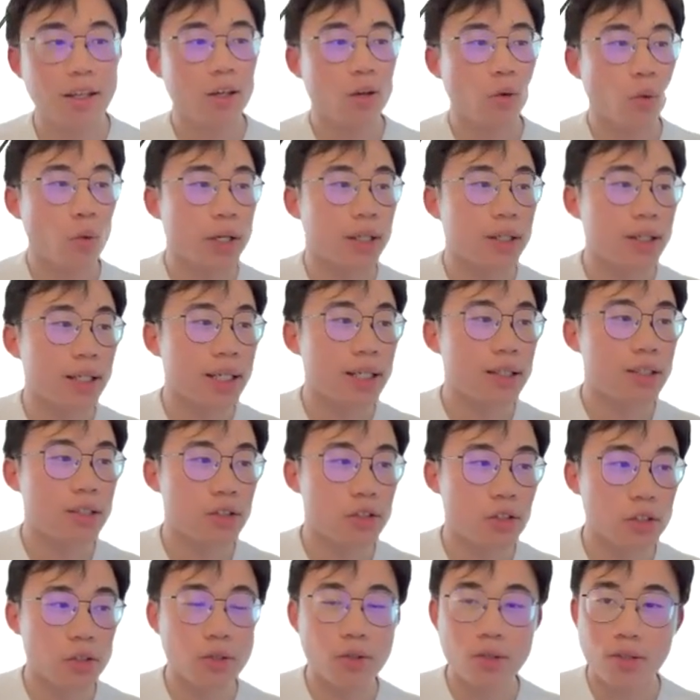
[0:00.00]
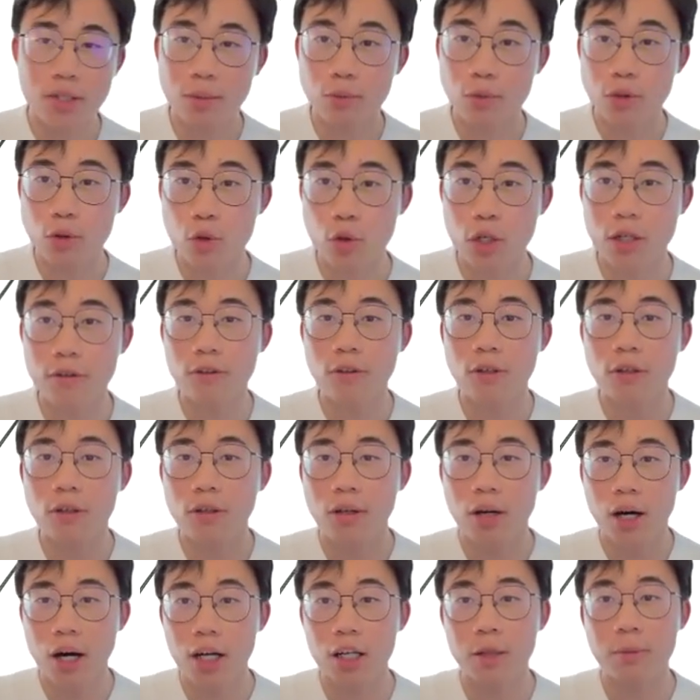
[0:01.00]
we need to do some
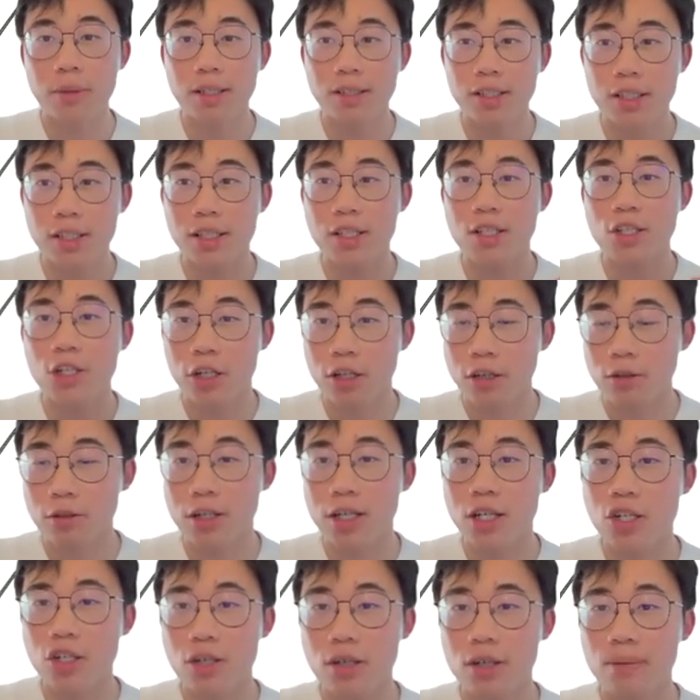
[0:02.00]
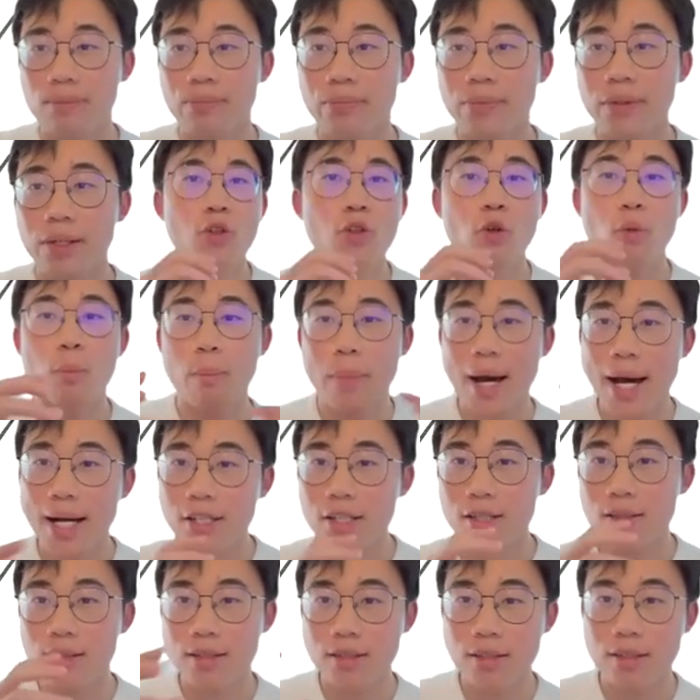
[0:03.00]
retrieval augmented generation to
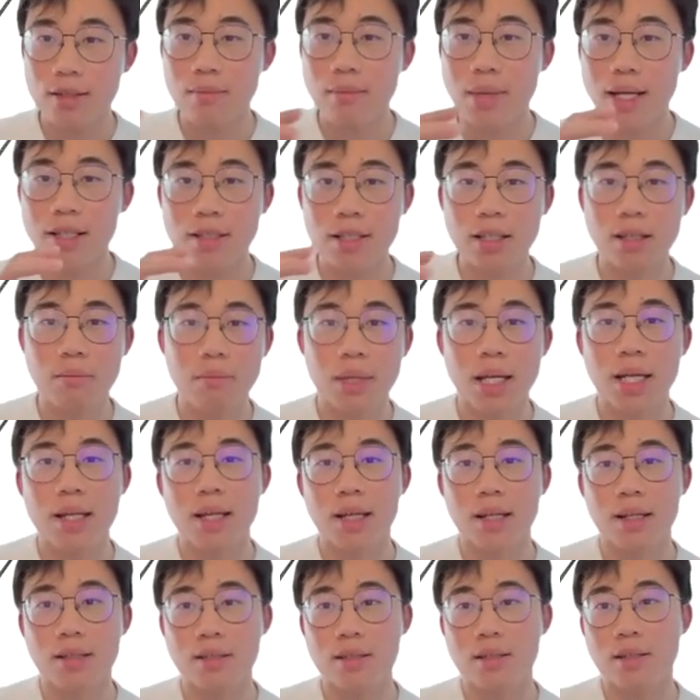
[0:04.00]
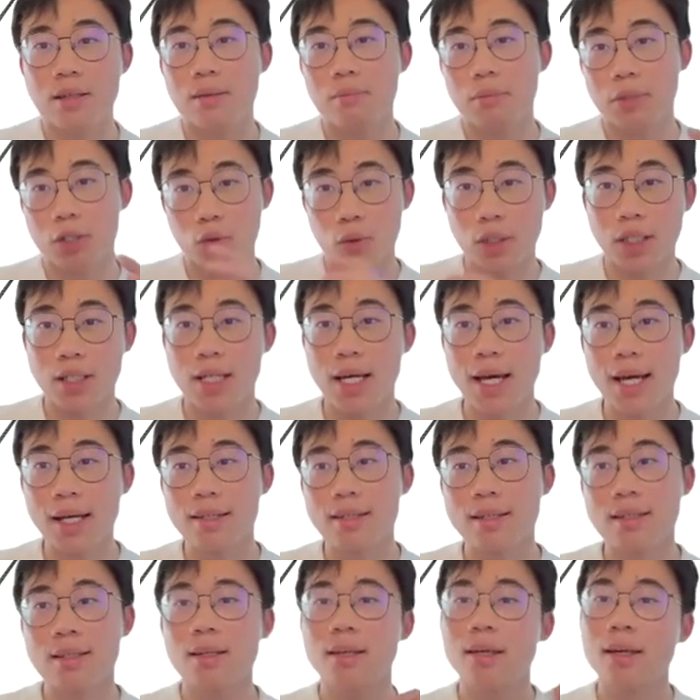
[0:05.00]
match the semantic meanings between
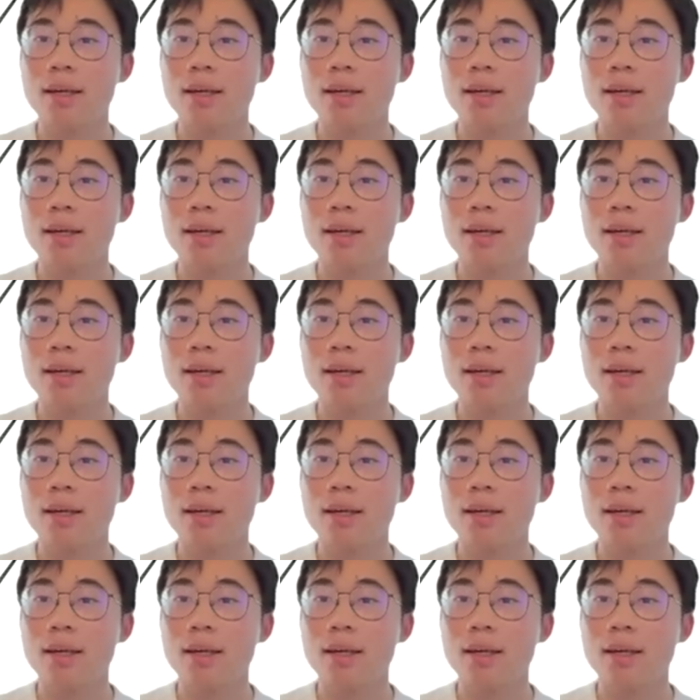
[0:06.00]
text